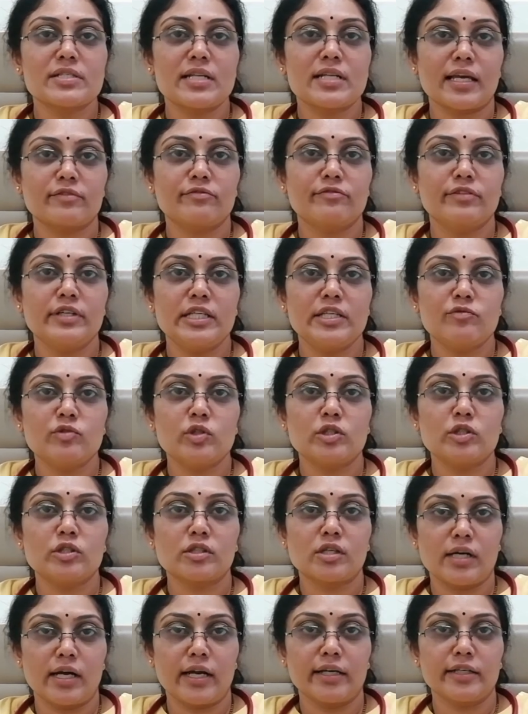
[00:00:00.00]
like fever
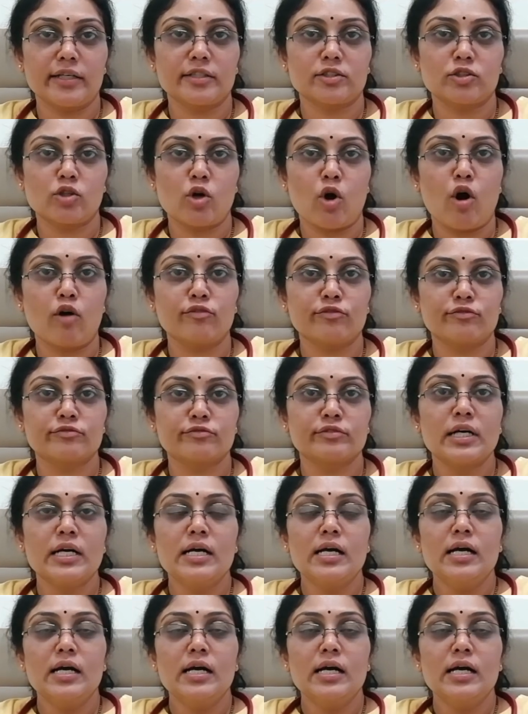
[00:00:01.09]
and cough.